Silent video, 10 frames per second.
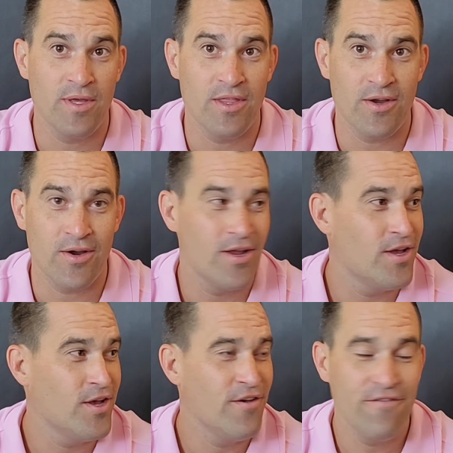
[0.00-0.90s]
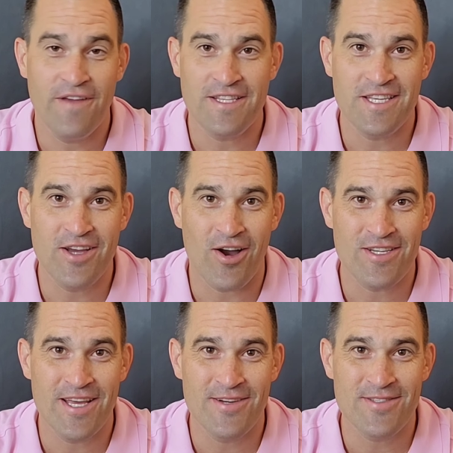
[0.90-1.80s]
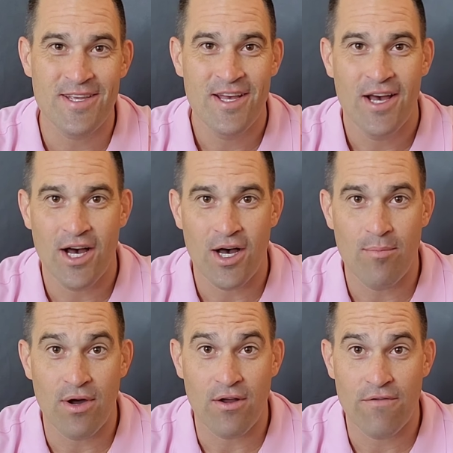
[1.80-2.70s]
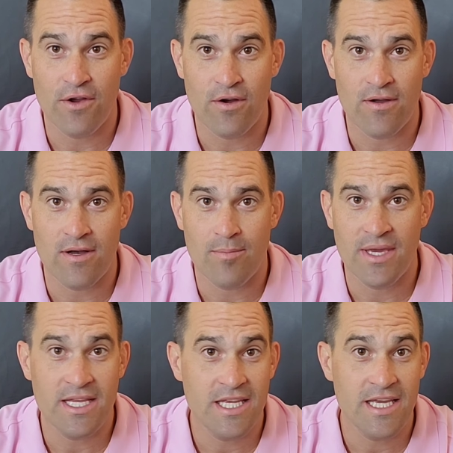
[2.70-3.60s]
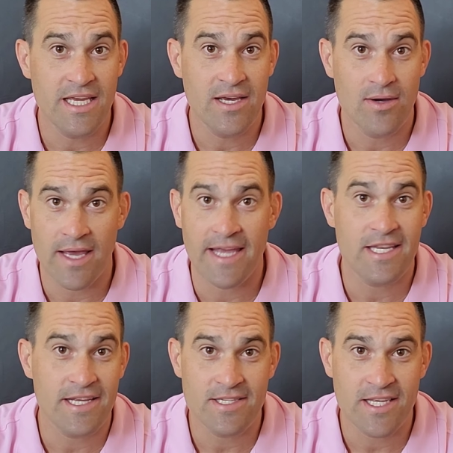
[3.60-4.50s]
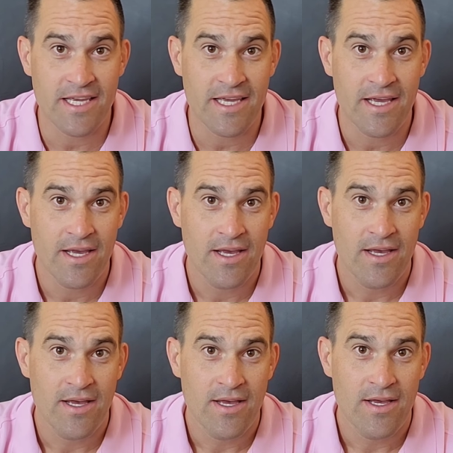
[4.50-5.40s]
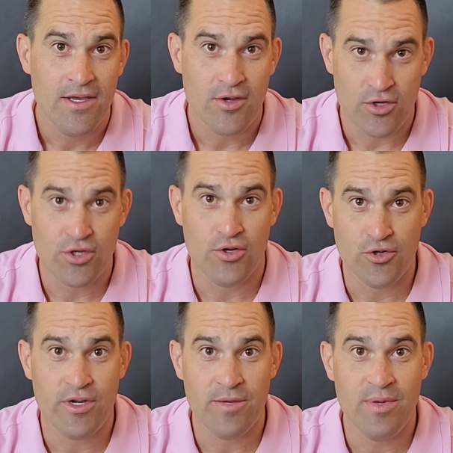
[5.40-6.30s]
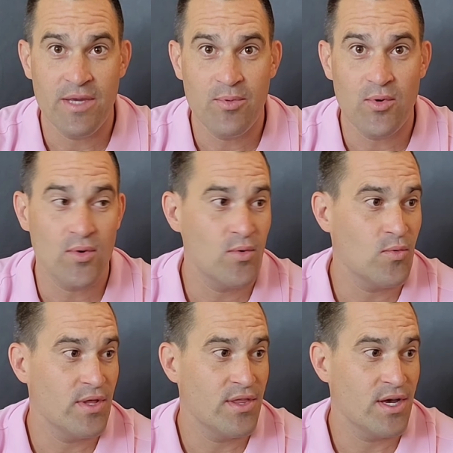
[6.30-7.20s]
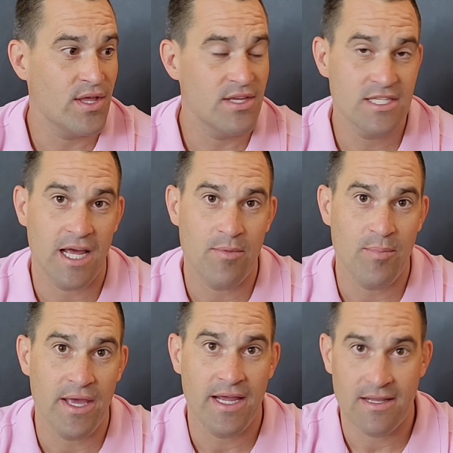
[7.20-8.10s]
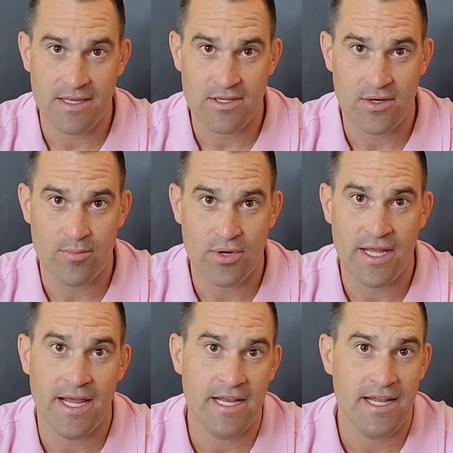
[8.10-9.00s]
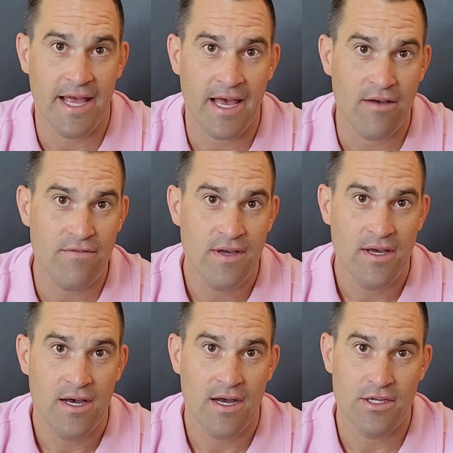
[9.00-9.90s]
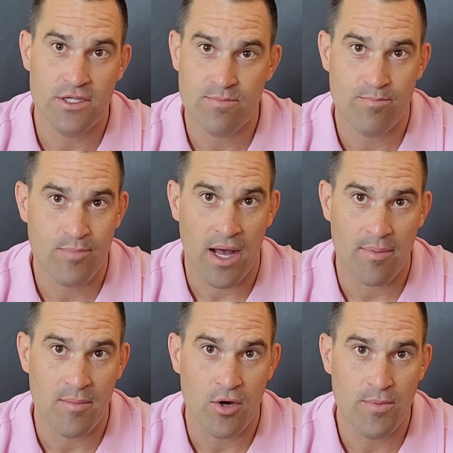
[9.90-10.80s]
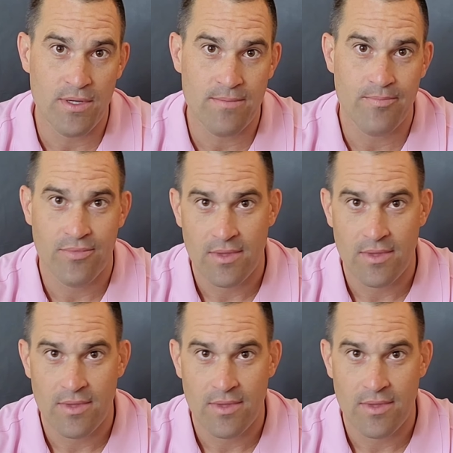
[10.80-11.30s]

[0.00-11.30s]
them in their fancy cocktails. But if you're a PT, ATC, you're treating people with this type of pain, these are pretty handy to have. You just pop them open,